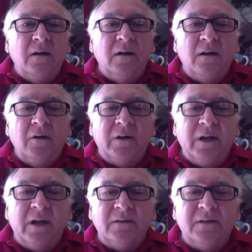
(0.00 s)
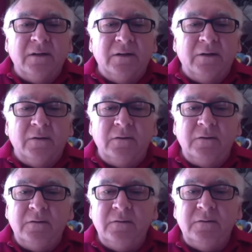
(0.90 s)
Okay, so
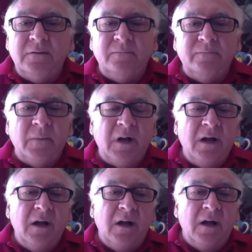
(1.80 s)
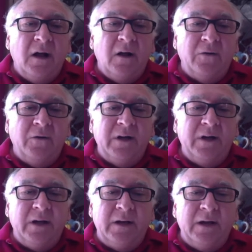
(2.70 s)
I'll go
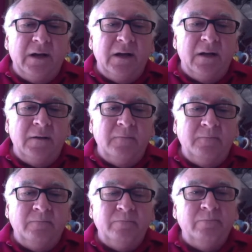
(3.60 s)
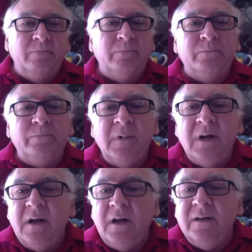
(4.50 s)
ahead and
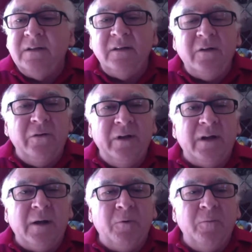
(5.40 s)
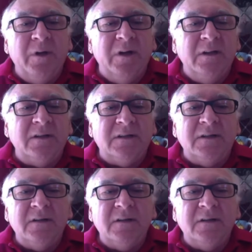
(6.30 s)
this is only a couple minutes.